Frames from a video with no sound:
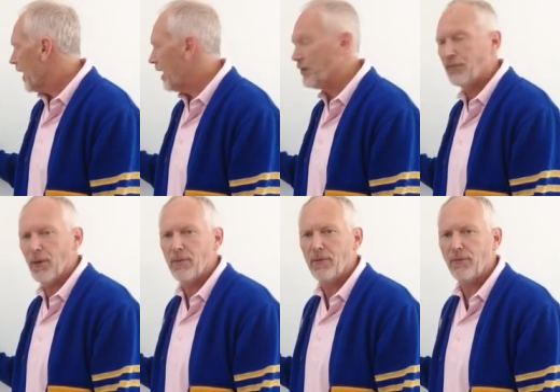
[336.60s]
and
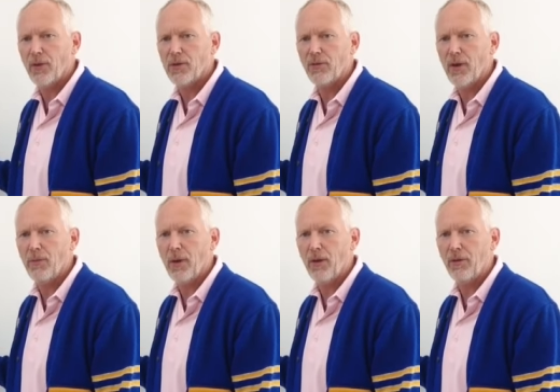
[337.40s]
from the first
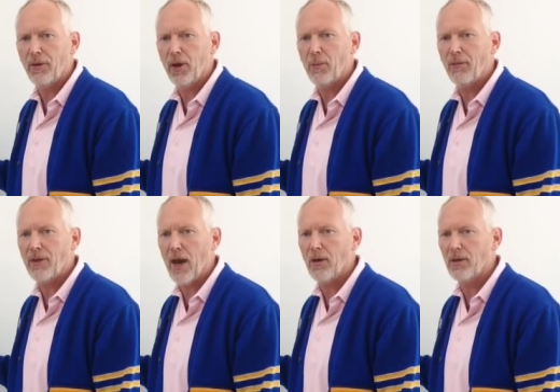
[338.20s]
fundamental theorem
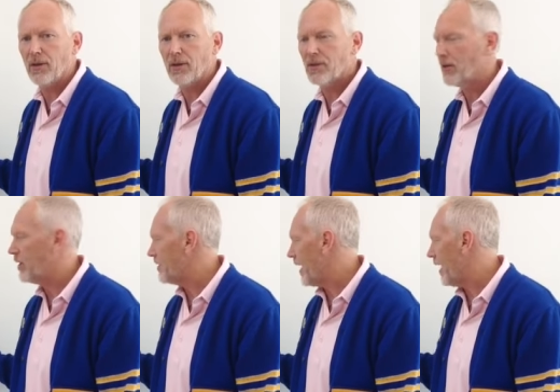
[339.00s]
of calculus,
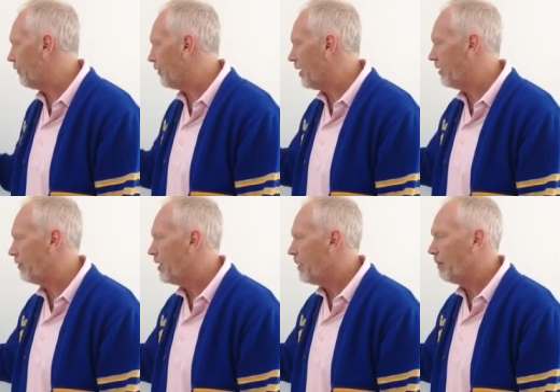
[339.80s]
it's f of